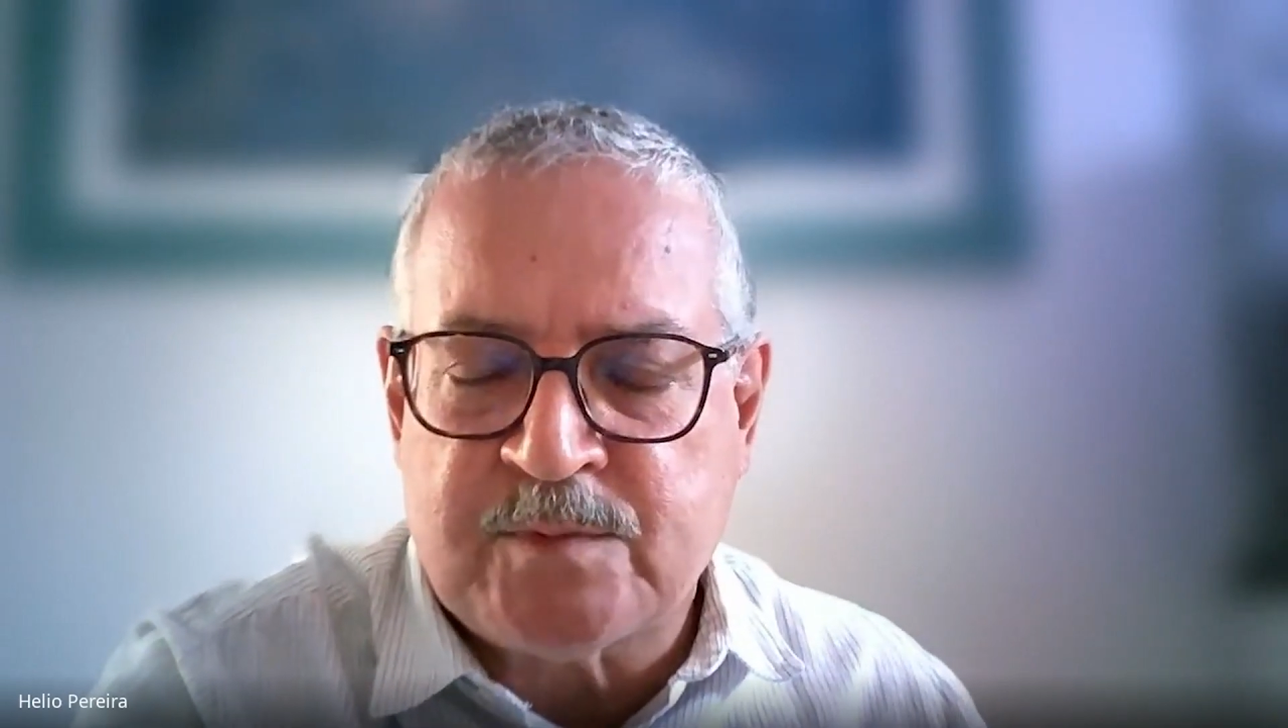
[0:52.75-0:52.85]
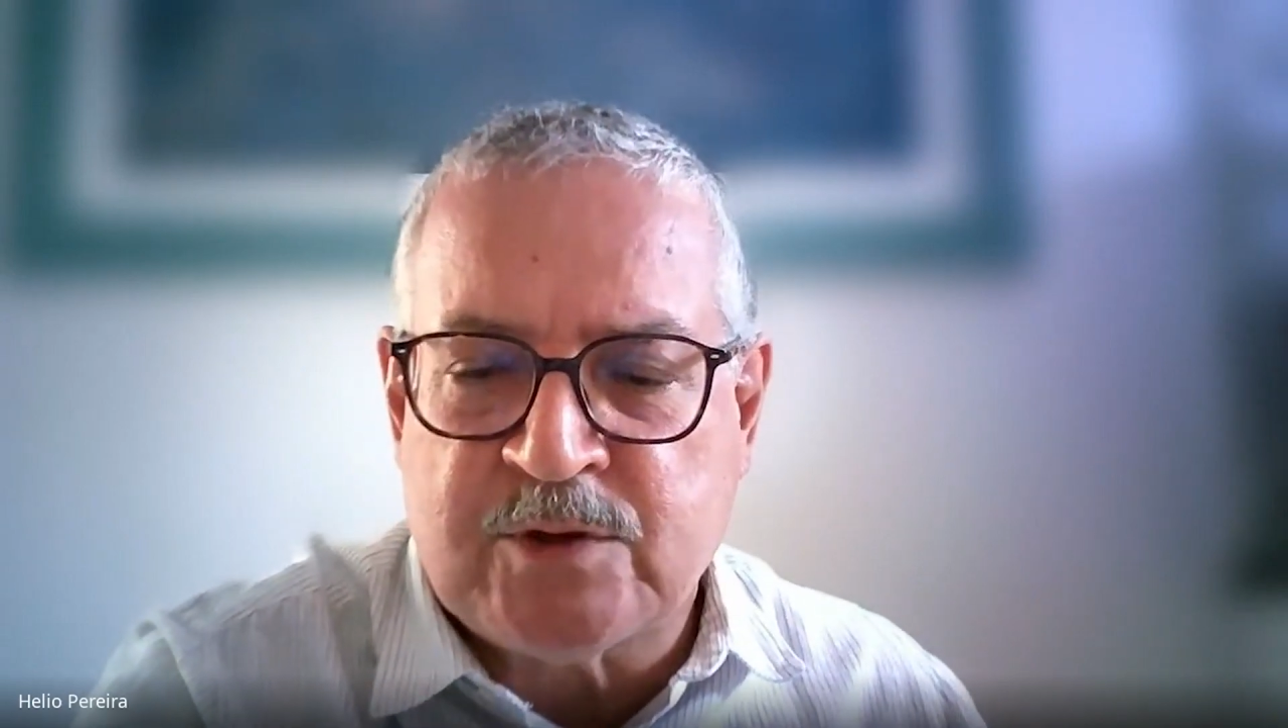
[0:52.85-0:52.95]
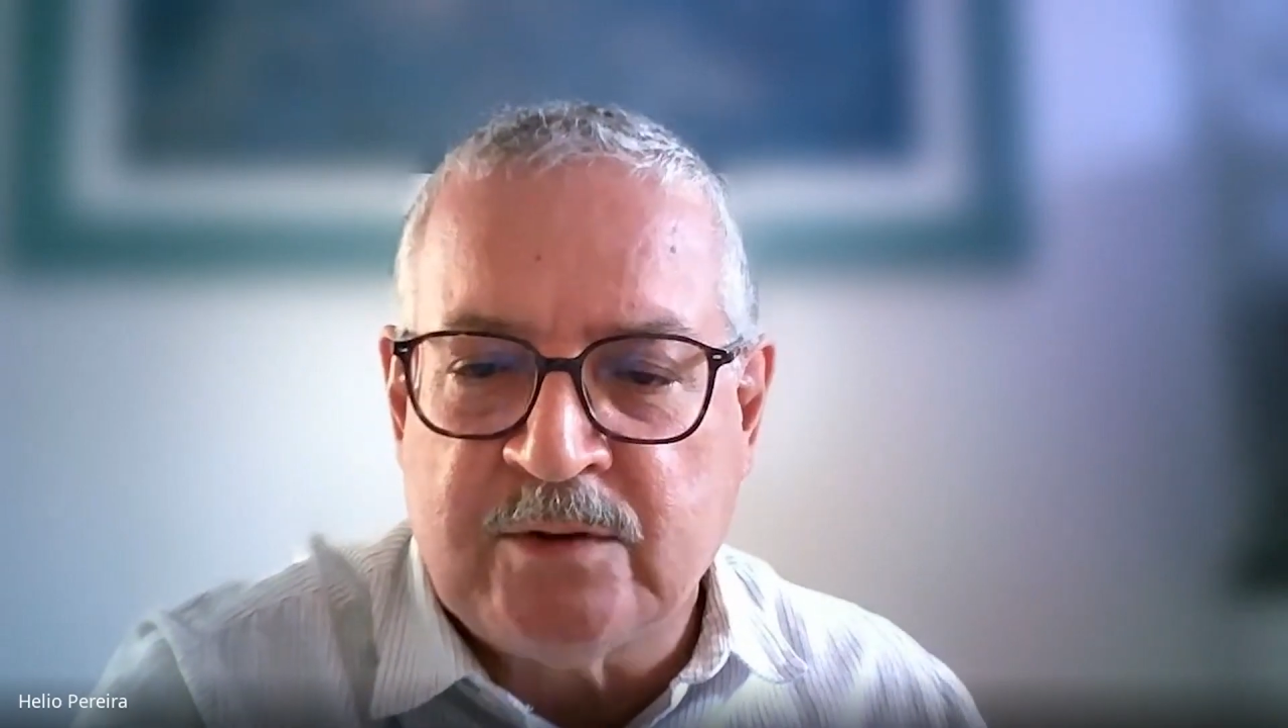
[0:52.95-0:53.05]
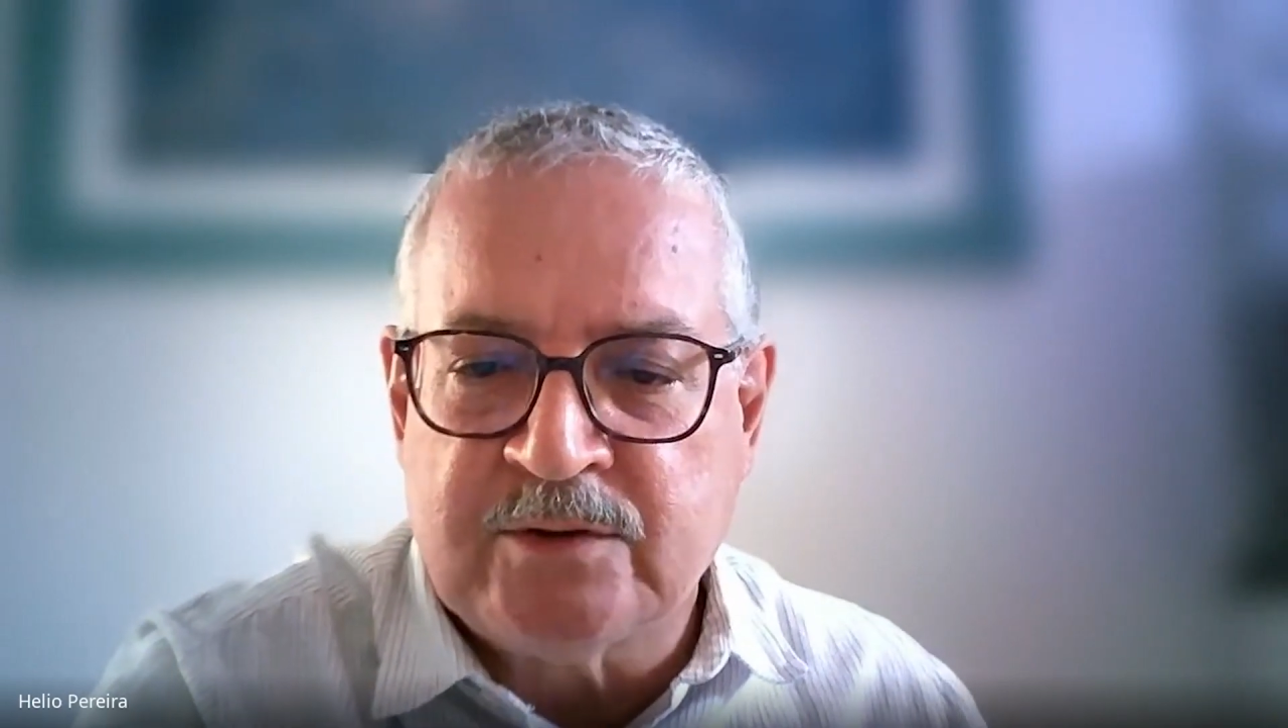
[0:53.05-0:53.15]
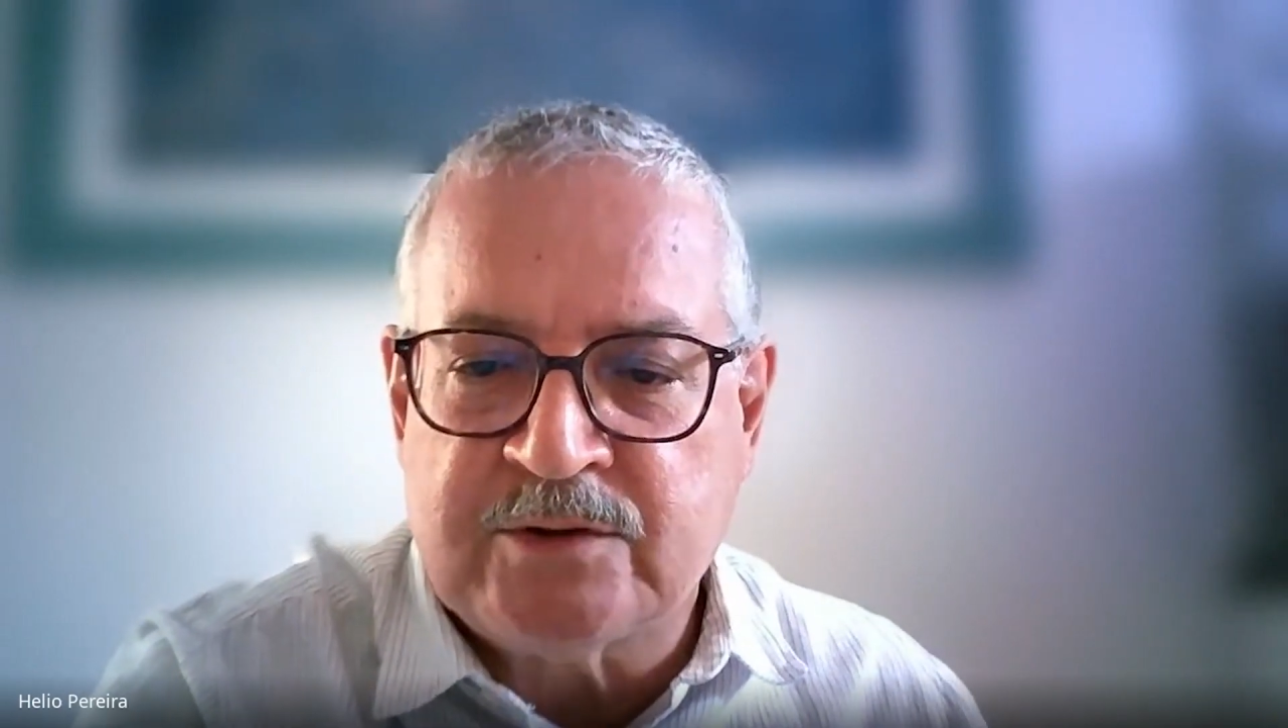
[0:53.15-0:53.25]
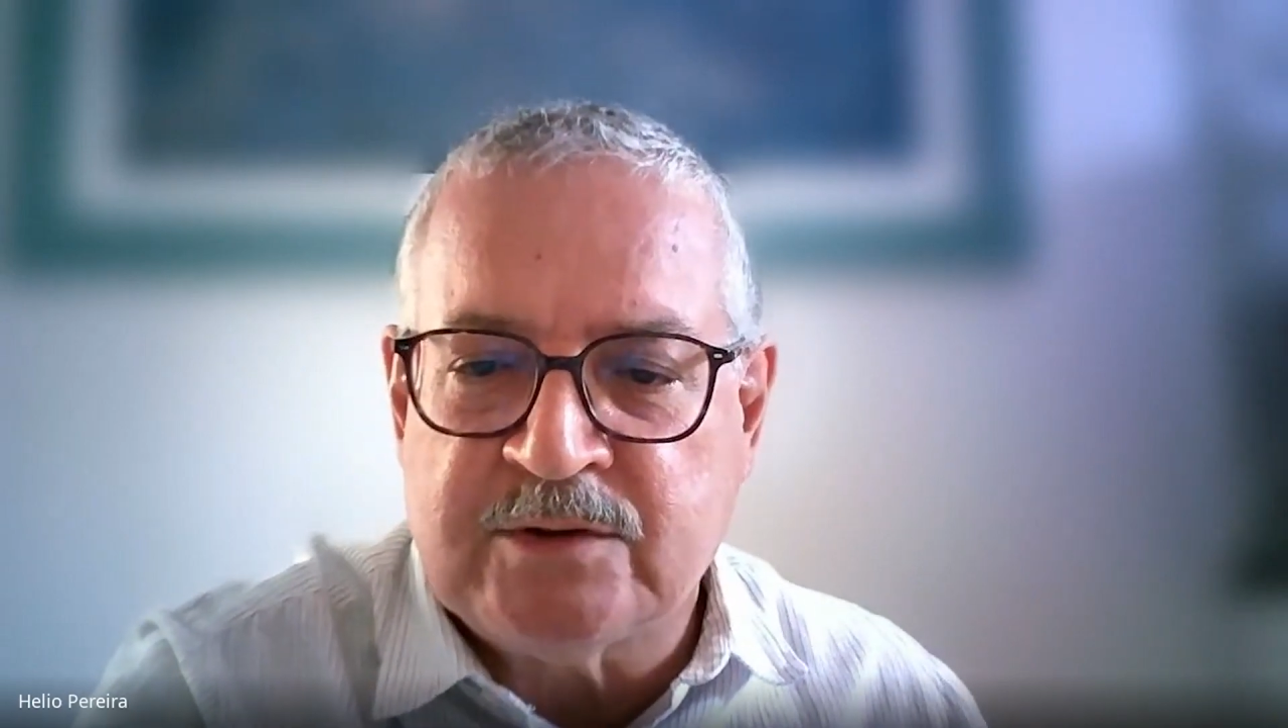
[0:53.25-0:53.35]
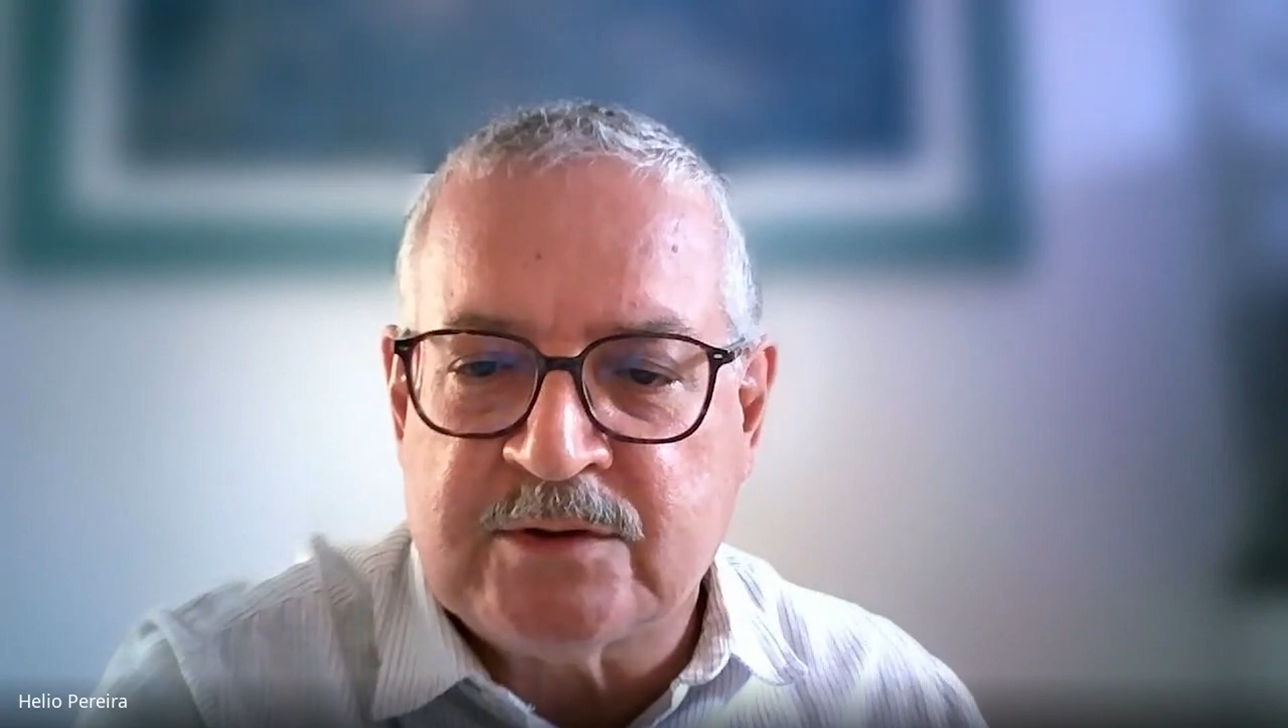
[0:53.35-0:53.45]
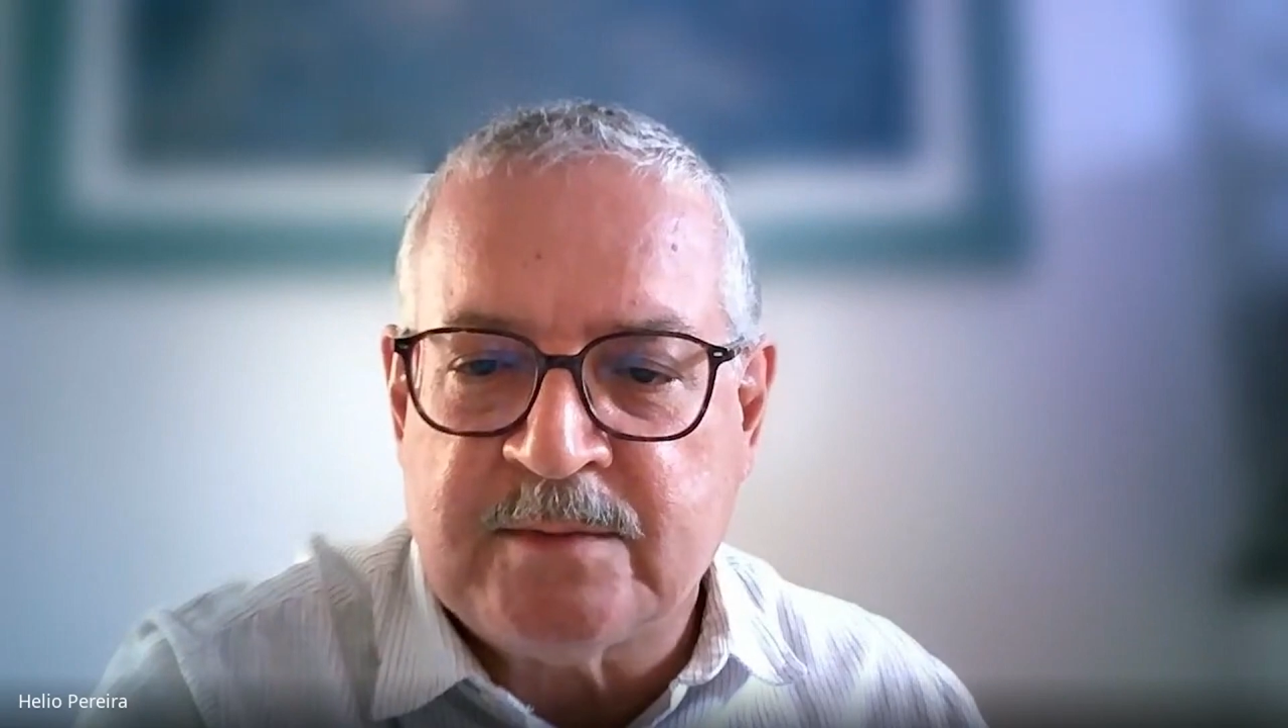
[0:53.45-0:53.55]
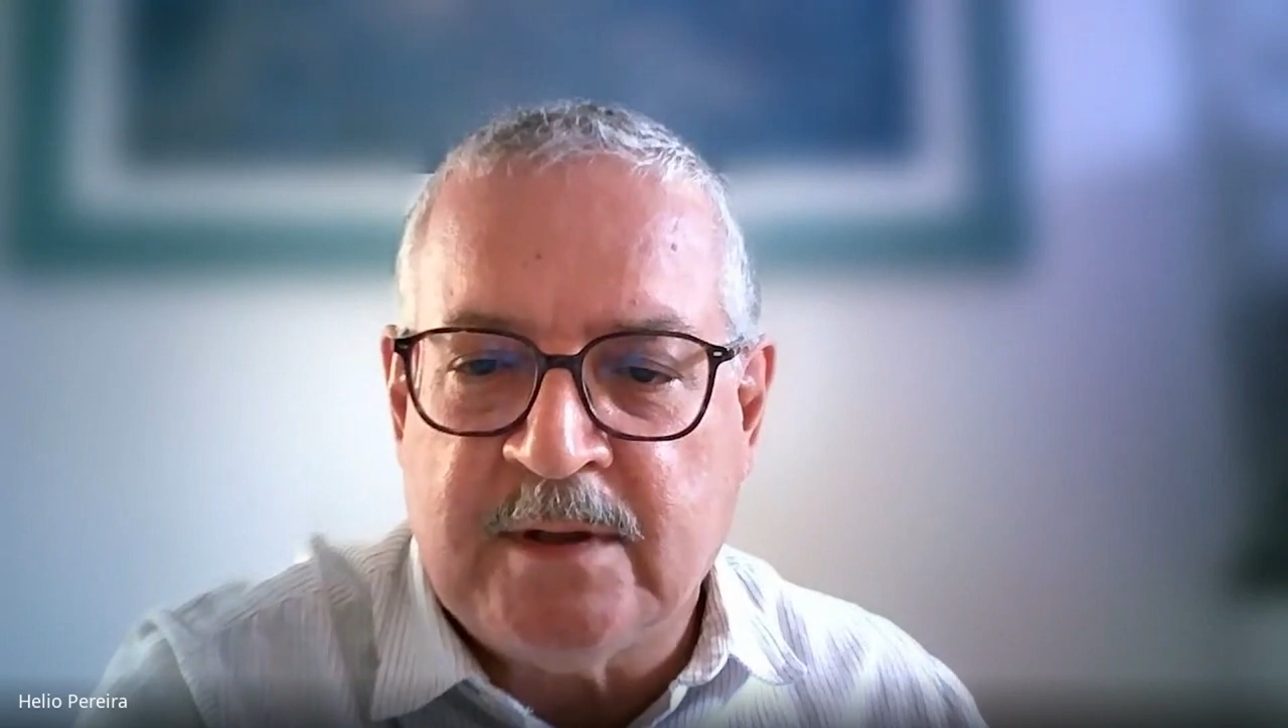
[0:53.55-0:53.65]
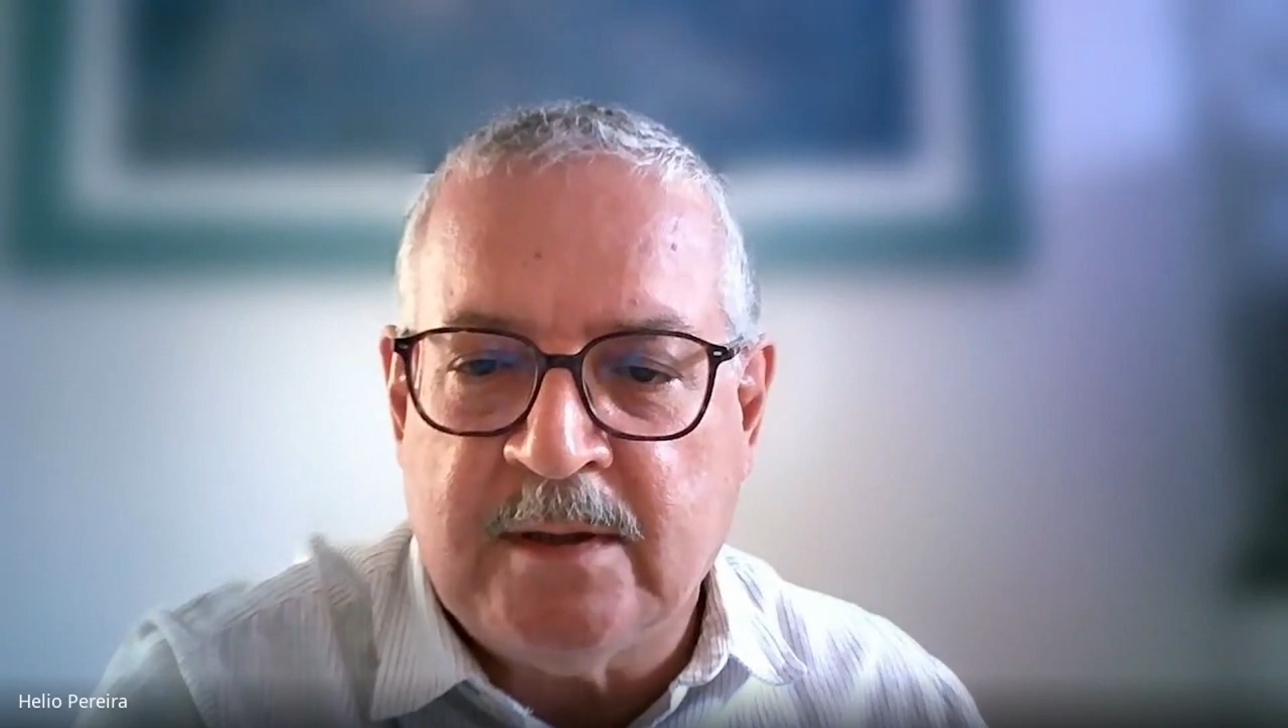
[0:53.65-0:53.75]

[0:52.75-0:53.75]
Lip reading: solutions